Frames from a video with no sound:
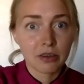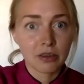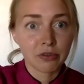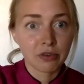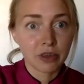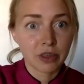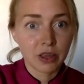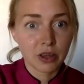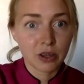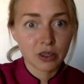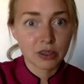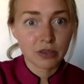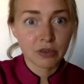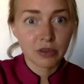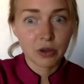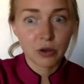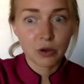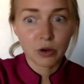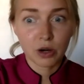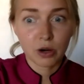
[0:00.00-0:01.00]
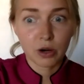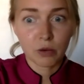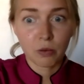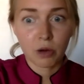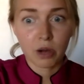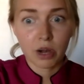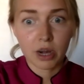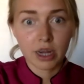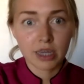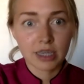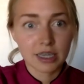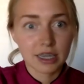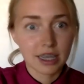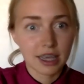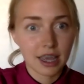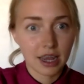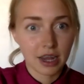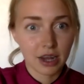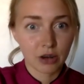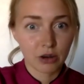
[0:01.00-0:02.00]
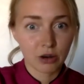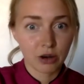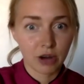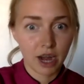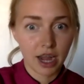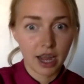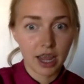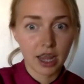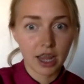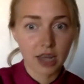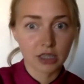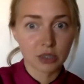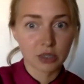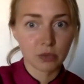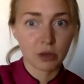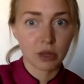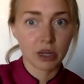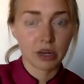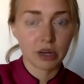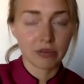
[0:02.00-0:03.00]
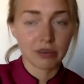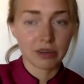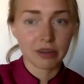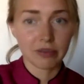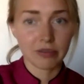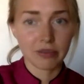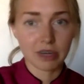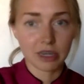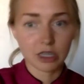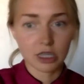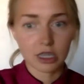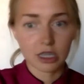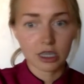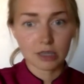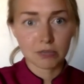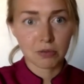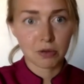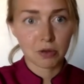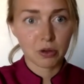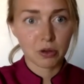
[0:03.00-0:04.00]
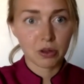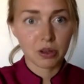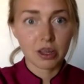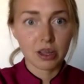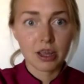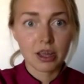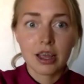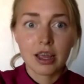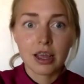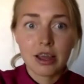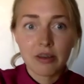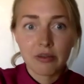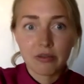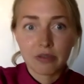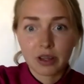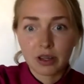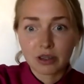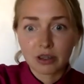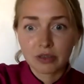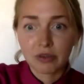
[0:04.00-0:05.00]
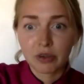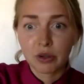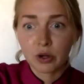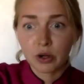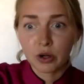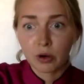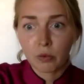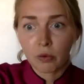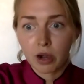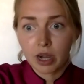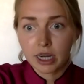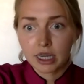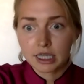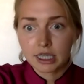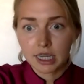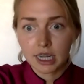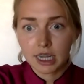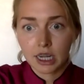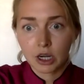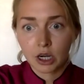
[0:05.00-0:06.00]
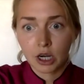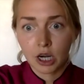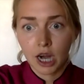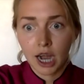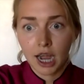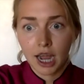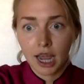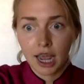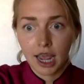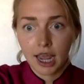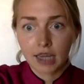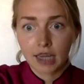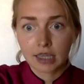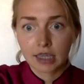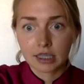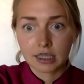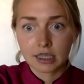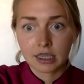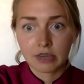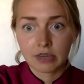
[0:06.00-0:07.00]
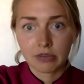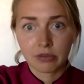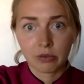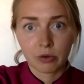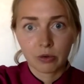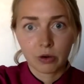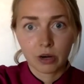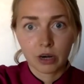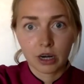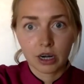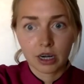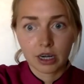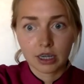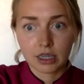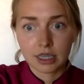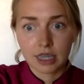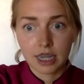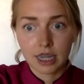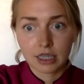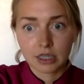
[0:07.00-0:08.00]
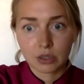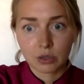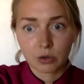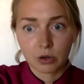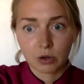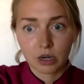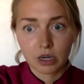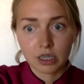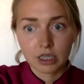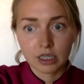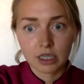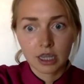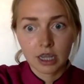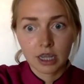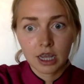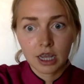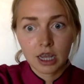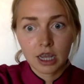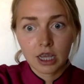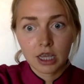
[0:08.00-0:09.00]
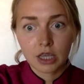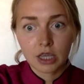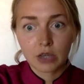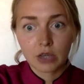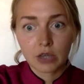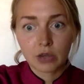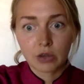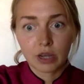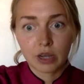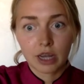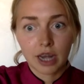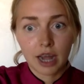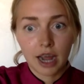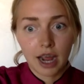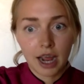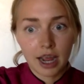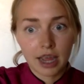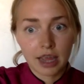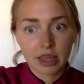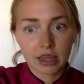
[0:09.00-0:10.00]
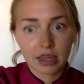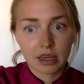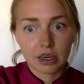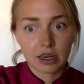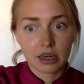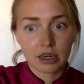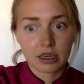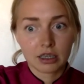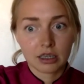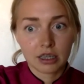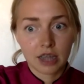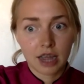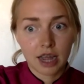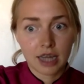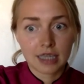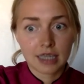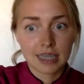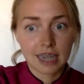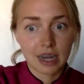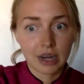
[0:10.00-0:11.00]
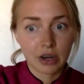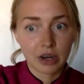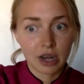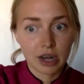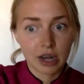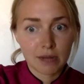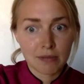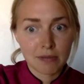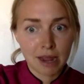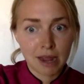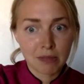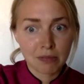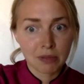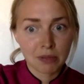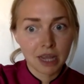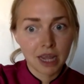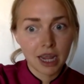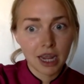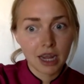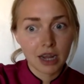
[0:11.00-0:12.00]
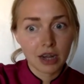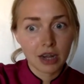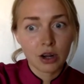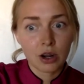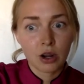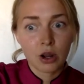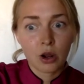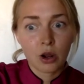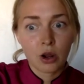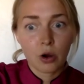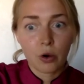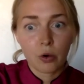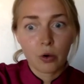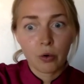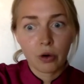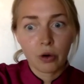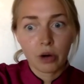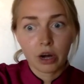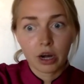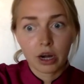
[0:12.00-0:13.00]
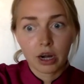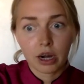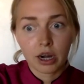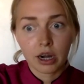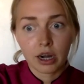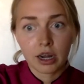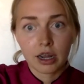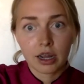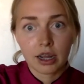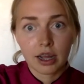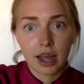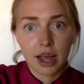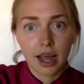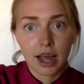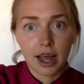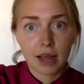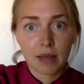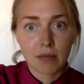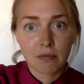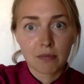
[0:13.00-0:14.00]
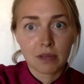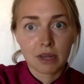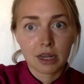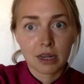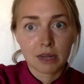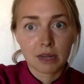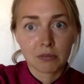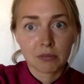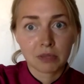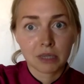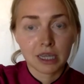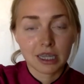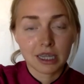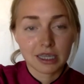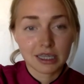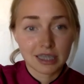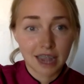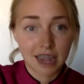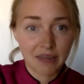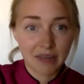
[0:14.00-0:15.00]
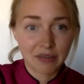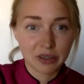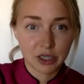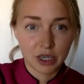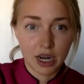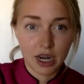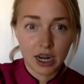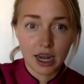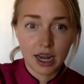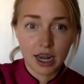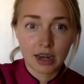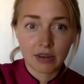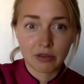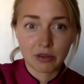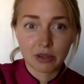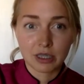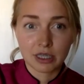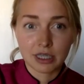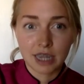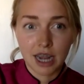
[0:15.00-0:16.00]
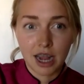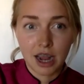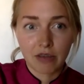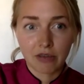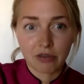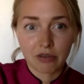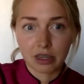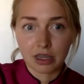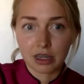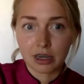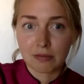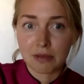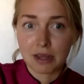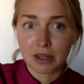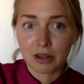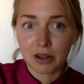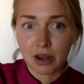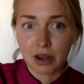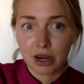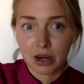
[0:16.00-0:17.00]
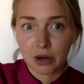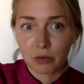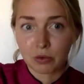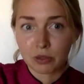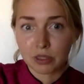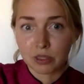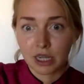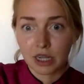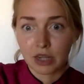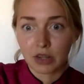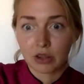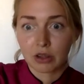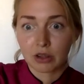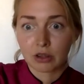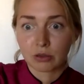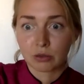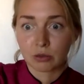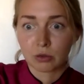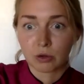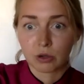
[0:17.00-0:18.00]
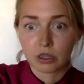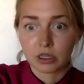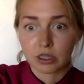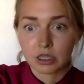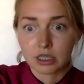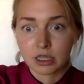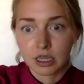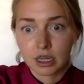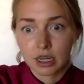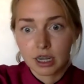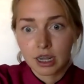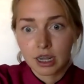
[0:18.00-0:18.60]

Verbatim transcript: for those of you who are wanting to get credit, just while you're finishing this poll, for those of you who are wanting to get credit, for today's course, you can either uh, decorate a My Plate or um, complete the scavenger hunt. And if you stay on for a little bit longer, we'll tell you those rules.